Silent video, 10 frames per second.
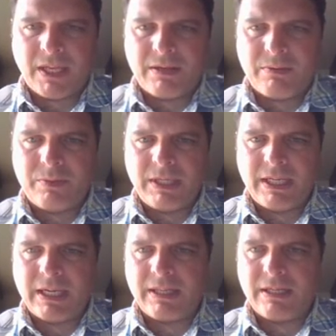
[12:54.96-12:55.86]
We
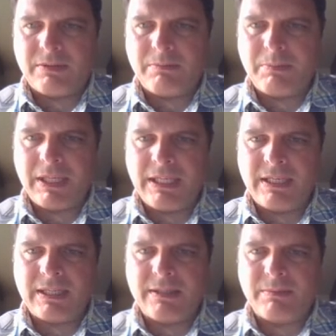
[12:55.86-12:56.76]
got letter
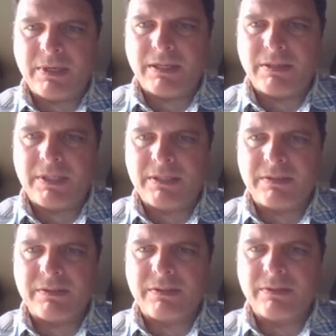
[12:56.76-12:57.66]
B at the bottom
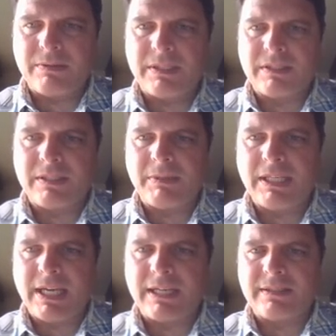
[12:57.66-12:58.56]
there. So it's going to
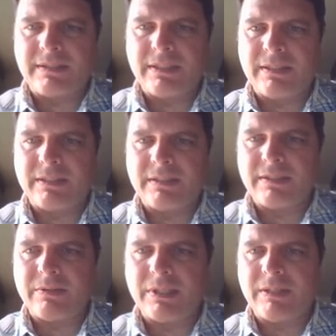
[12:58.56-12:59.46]
be X it
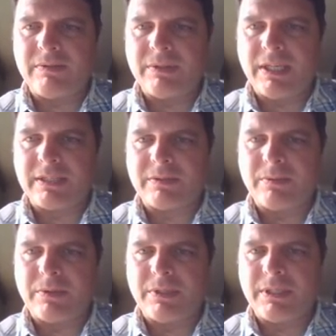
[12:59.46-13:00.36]
already gives you the X
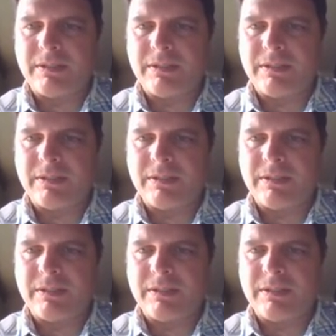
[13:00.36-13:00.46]
coordinate,